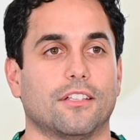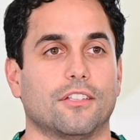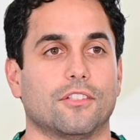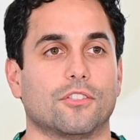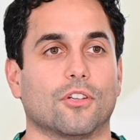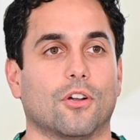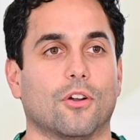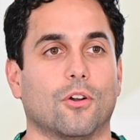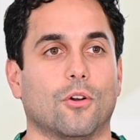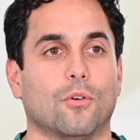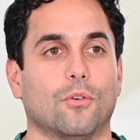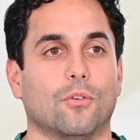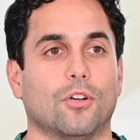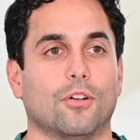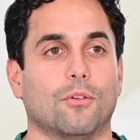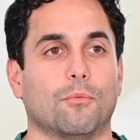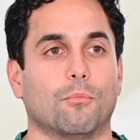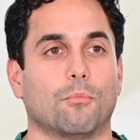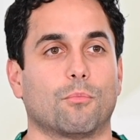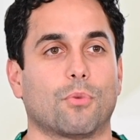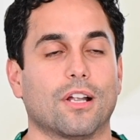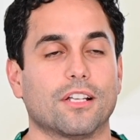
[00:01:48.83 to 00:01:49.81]
So
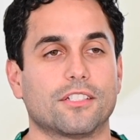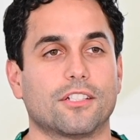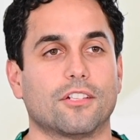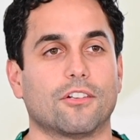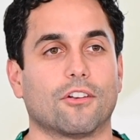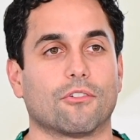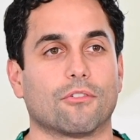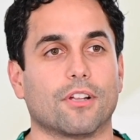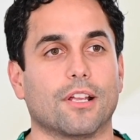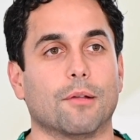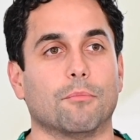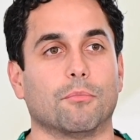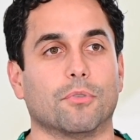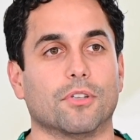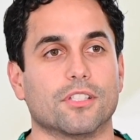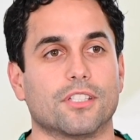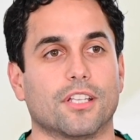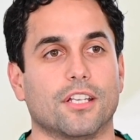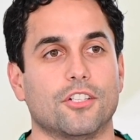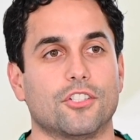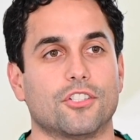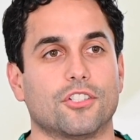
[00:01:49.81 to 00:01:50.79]
prostate artery
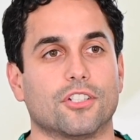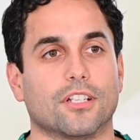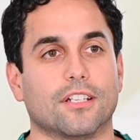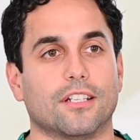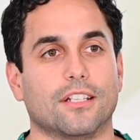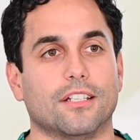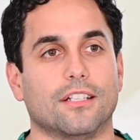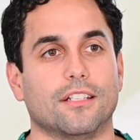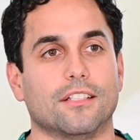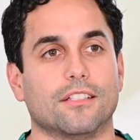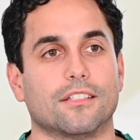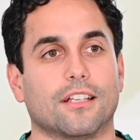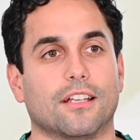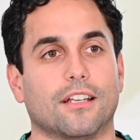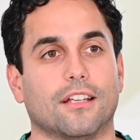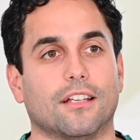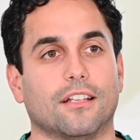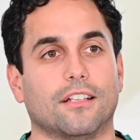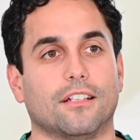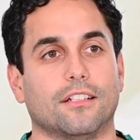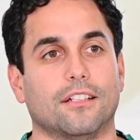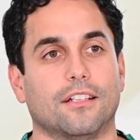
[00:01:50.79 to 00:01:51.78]
embolization is
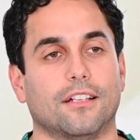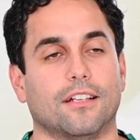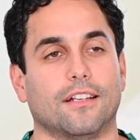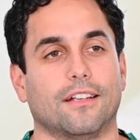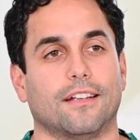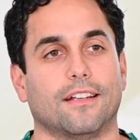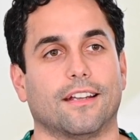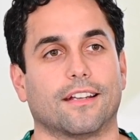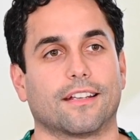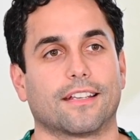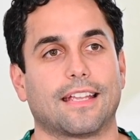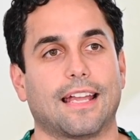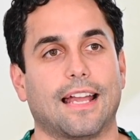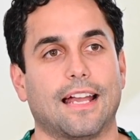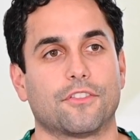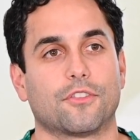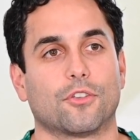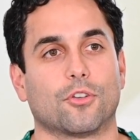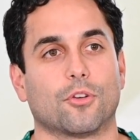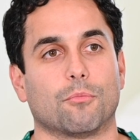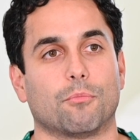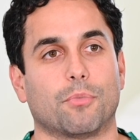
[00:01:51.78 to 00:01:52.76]
a
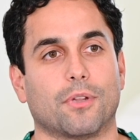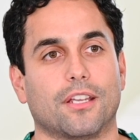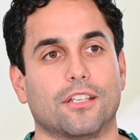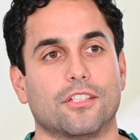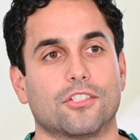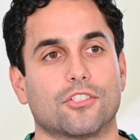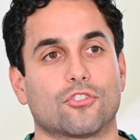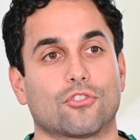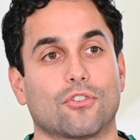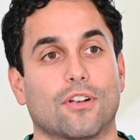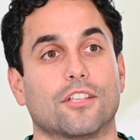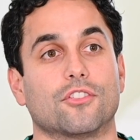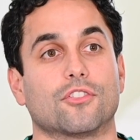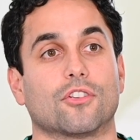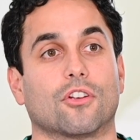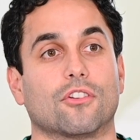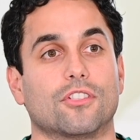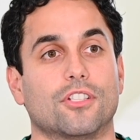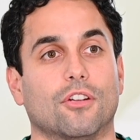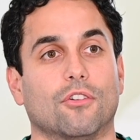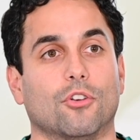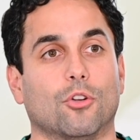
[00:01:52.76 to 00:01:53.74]
catheter-based
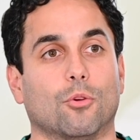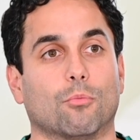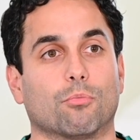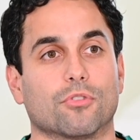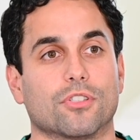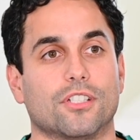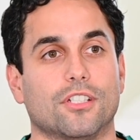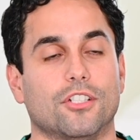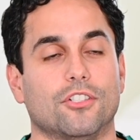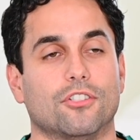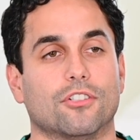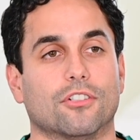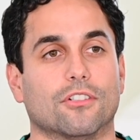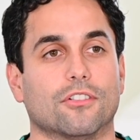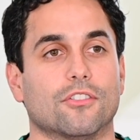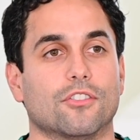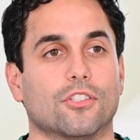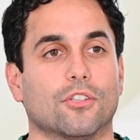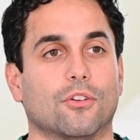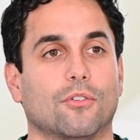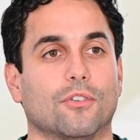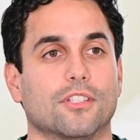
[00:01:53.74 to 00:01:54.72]
transarterial procedure.
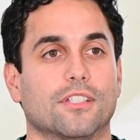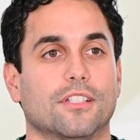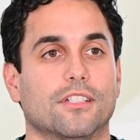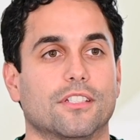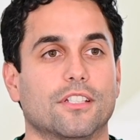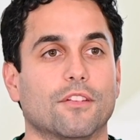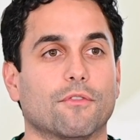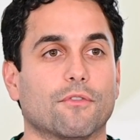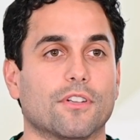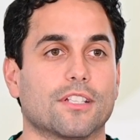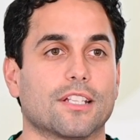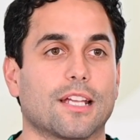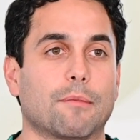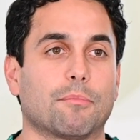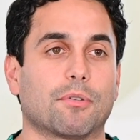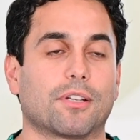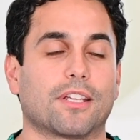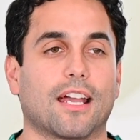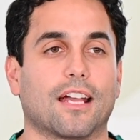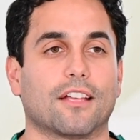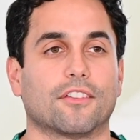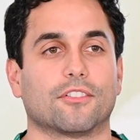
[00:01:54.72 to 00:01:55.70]
So it's a different type
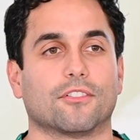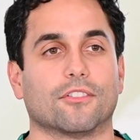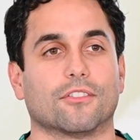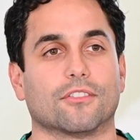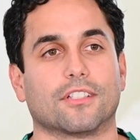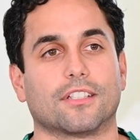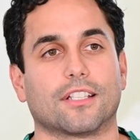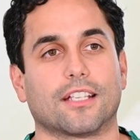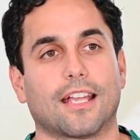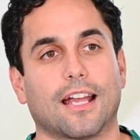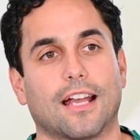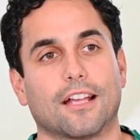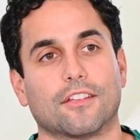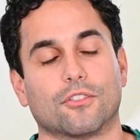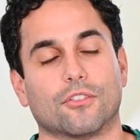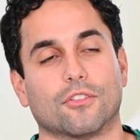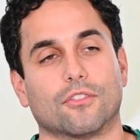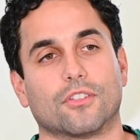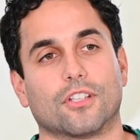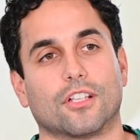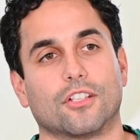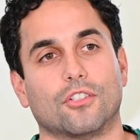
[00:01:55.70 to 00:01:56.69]
of catheter than the
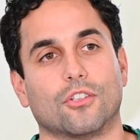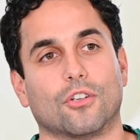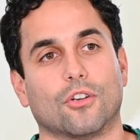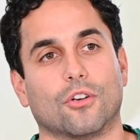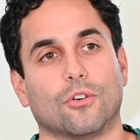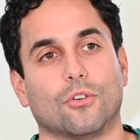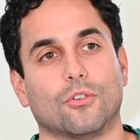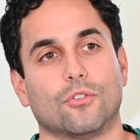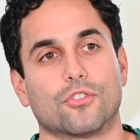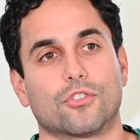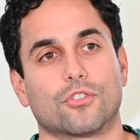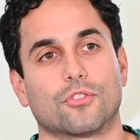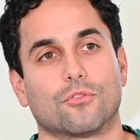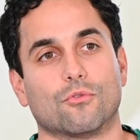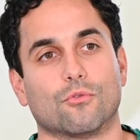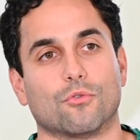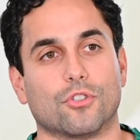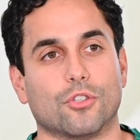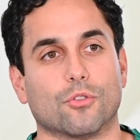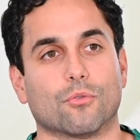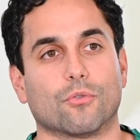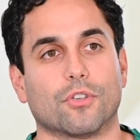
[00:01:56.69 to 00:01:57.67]
catheter that goes
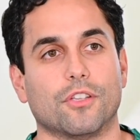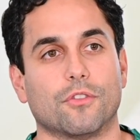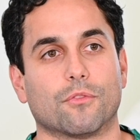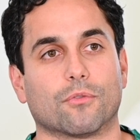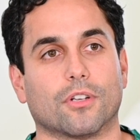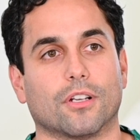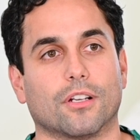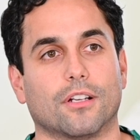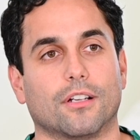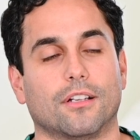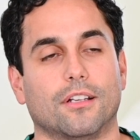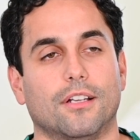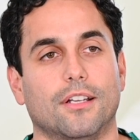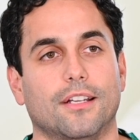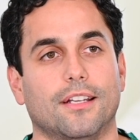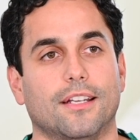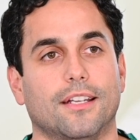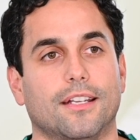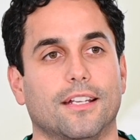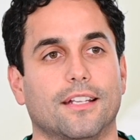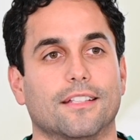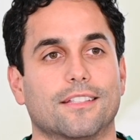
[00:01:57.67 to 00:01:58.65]
through the urethra.
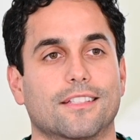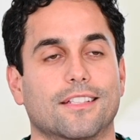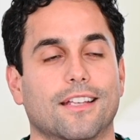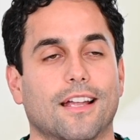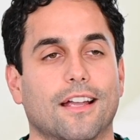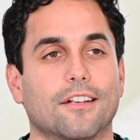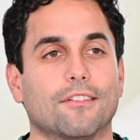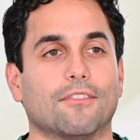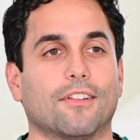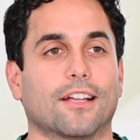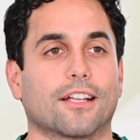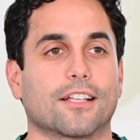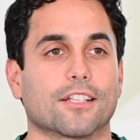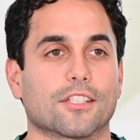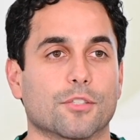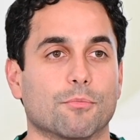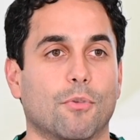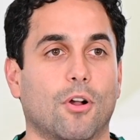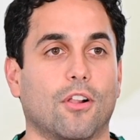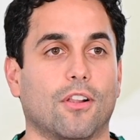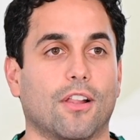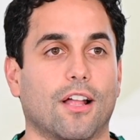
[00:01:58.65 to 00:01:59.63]
It's kind of like a
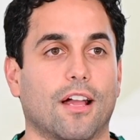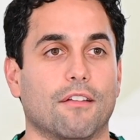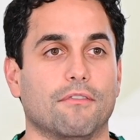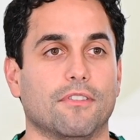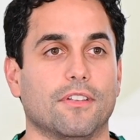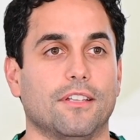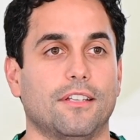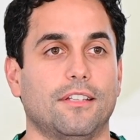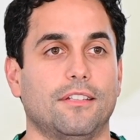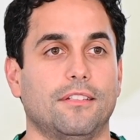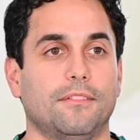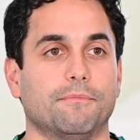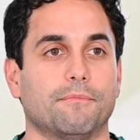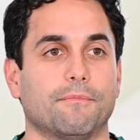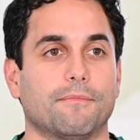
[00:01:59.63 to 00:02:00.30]
small IV.